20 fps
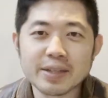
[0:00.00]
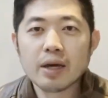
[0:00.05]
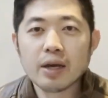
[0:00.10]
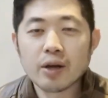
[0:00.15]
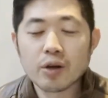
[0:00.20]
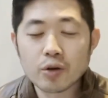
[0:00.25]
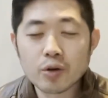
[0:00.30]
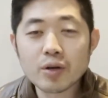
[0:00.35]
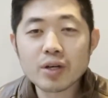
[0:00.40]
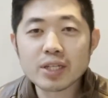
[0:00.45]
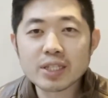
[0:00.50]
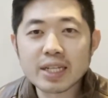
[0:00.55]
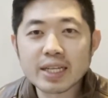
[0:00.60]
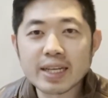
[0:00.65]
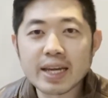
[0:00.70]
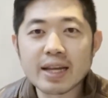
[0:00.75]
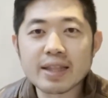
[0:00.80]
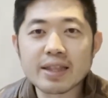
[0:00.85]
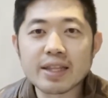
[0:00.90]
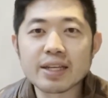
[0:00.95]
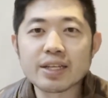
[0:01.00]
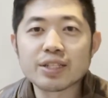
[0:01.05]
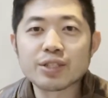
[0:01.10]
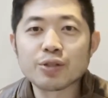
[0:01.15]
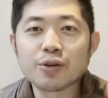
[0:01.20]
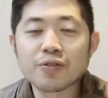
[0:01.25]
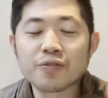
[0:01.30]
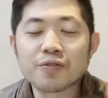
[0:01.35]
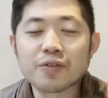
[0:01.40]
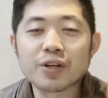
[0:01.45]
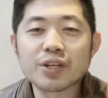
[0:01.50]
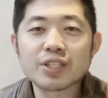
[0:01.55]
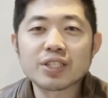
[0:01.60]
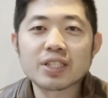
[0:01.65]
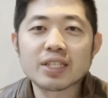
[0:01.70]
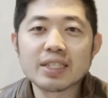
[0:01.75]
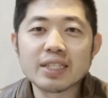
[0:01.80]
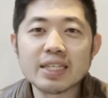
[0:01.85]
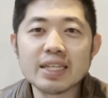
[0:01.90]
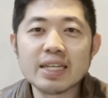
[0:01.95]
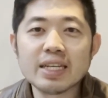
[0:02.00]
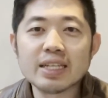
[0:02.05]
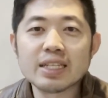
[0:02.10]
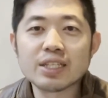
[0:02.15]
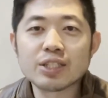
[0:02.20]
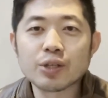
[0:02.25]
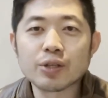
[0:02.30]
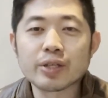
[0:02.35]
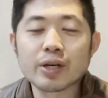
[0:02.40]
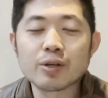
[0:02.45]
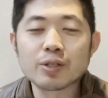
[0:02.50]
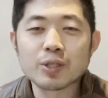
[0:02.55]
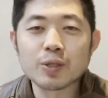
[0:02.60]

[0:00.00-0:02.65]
In order to get this, you'll first need to go to